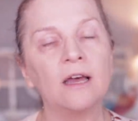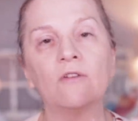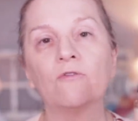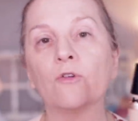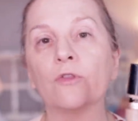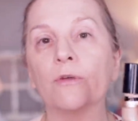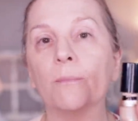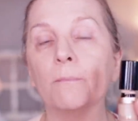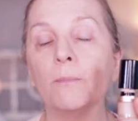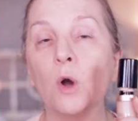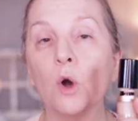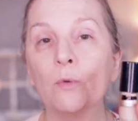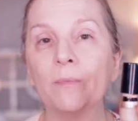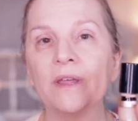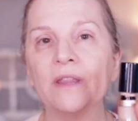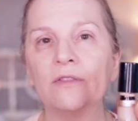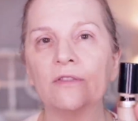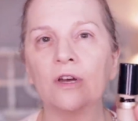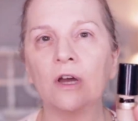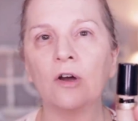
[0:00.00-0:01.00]
For the
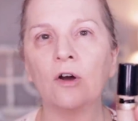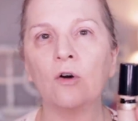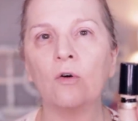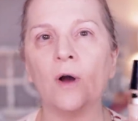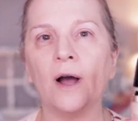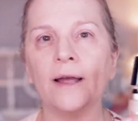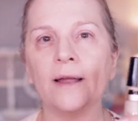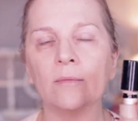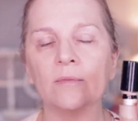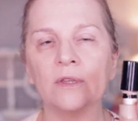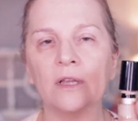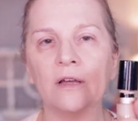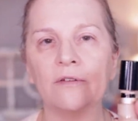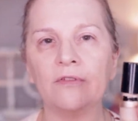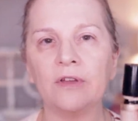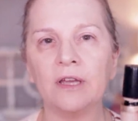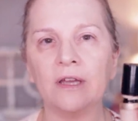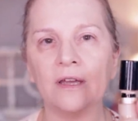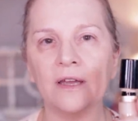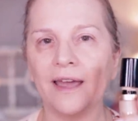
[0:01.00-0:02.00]
moment, though, I am
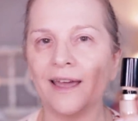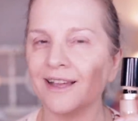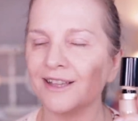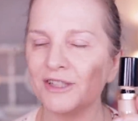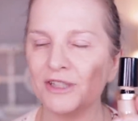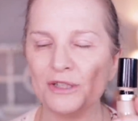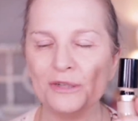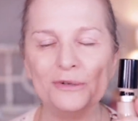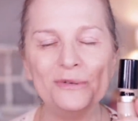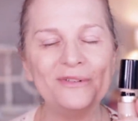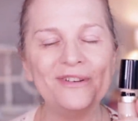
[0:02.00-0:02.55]
loving, as you